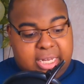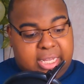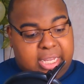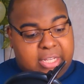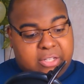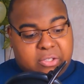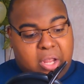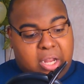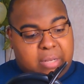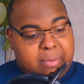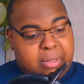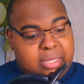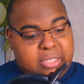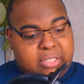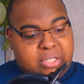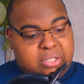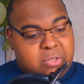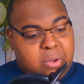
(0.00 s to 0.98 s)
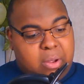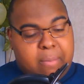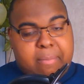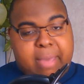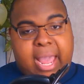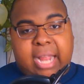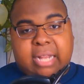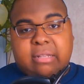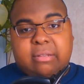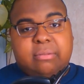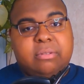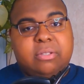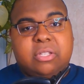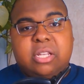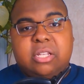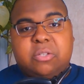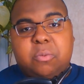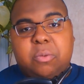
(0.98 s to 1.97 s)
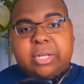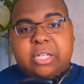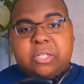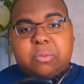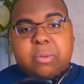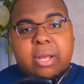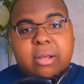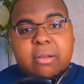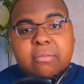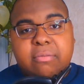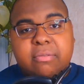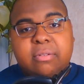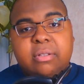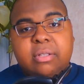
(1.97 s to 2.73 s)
he's talked about this is going back to 2012.